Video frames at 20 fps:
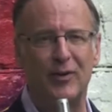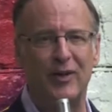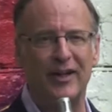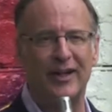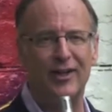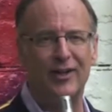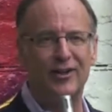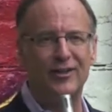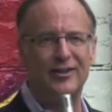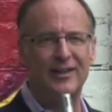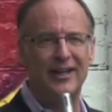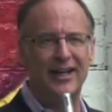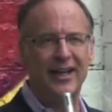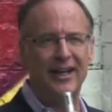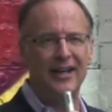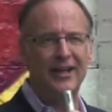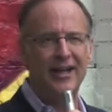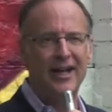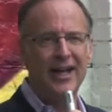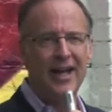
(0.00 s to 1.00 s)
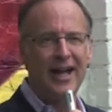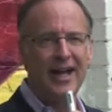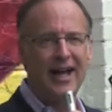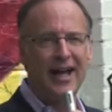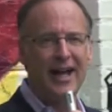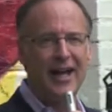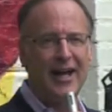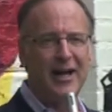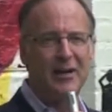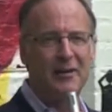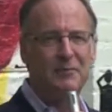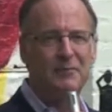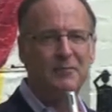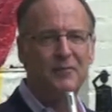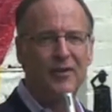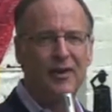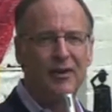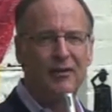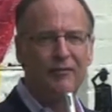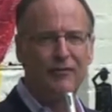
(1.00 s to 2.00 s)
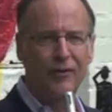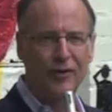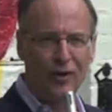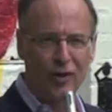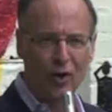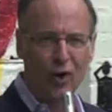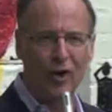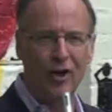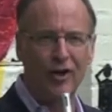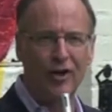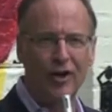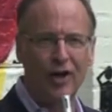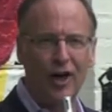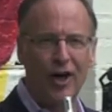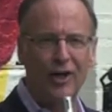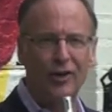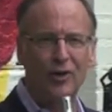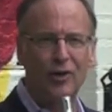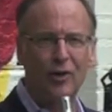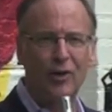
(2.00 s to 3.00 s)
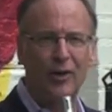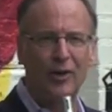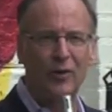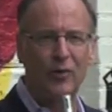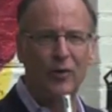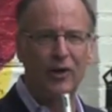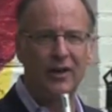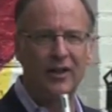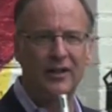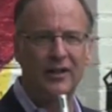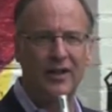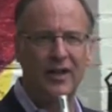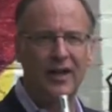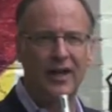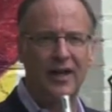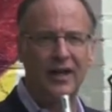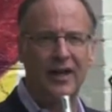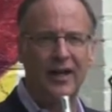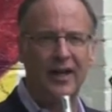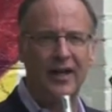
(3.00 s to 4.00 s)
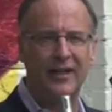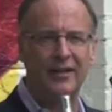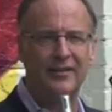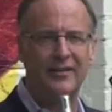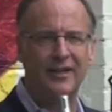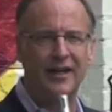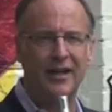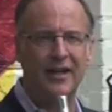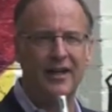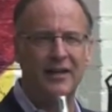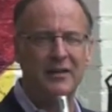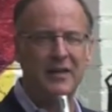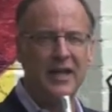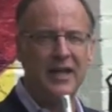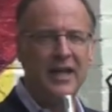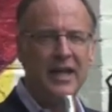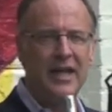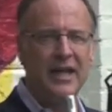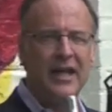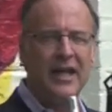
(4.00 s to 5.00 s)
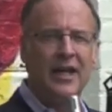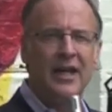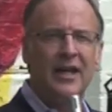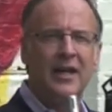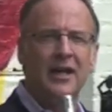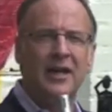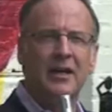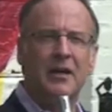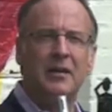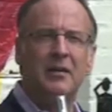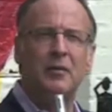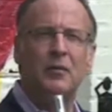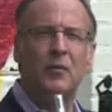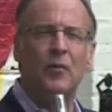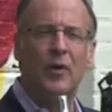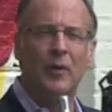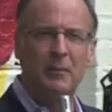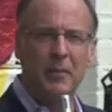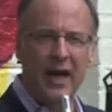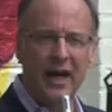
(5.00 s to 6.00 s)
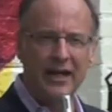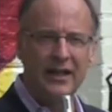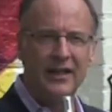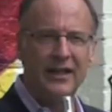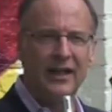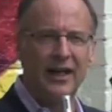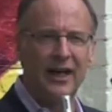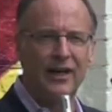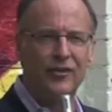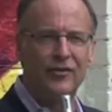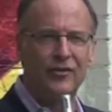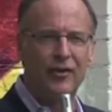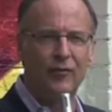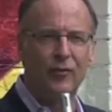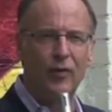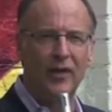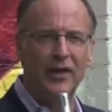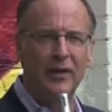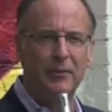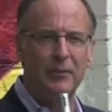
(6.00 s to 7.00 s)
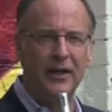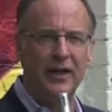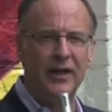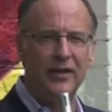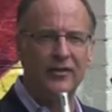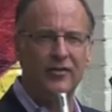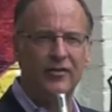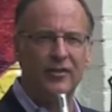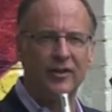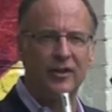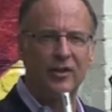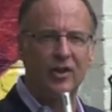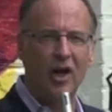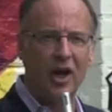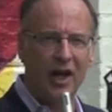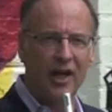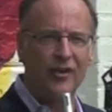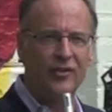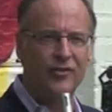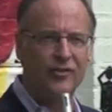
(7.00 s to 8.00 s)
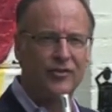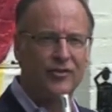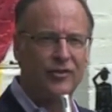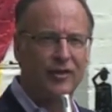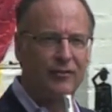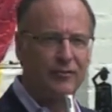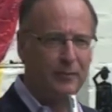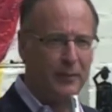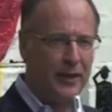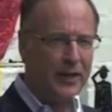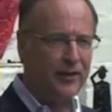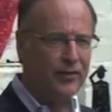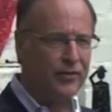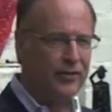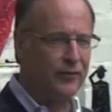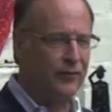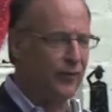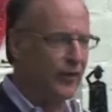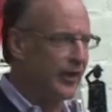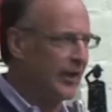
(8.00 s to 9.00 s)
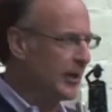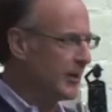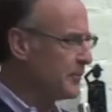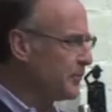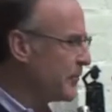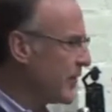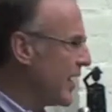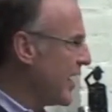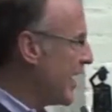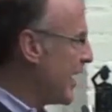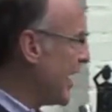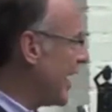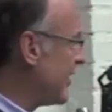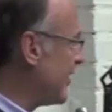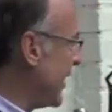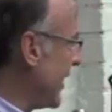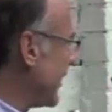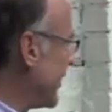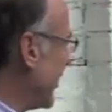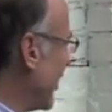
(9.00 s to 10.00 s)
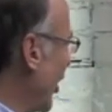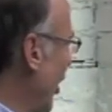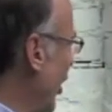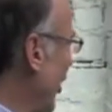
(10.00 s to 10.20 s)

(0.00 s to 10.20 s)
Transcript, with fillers: who are here today um, for your ongoing work uh, at uh, reminding us of what it means and the costs of peace and freedom. I thank the